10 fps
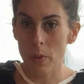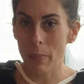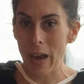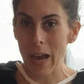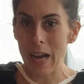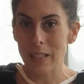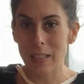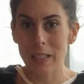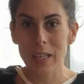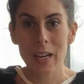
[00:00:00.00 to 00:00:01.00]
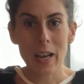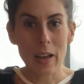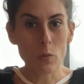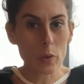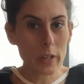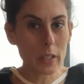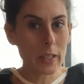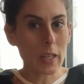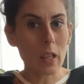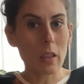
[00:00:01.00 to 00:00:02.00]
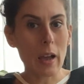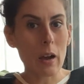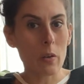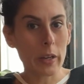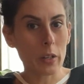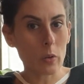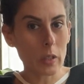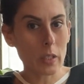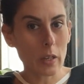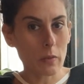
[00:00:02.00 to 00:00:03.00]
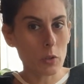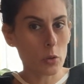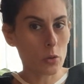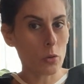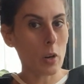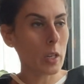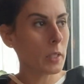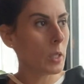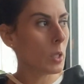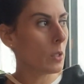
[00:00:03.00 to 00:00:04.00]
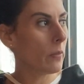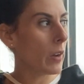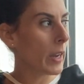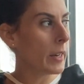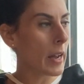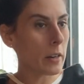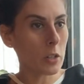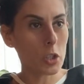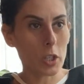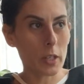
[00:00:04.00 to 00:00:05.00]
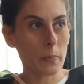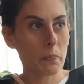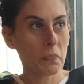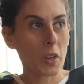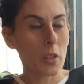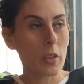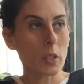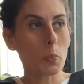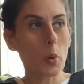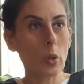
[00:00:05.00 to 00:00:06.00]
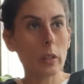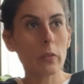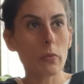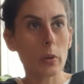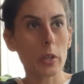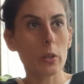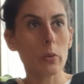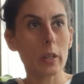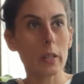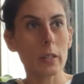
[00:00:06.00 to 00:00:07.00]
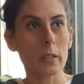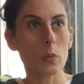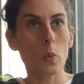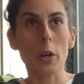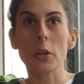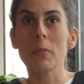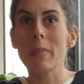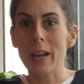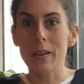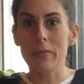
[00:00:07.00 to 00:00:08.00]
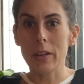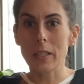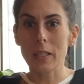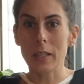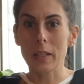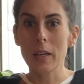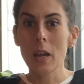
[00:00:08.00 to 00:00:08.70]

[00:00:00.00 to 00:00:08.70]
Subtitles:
the past, and really allowing yourself to trust that the divine energy that's pulling for you is what you're manifesting.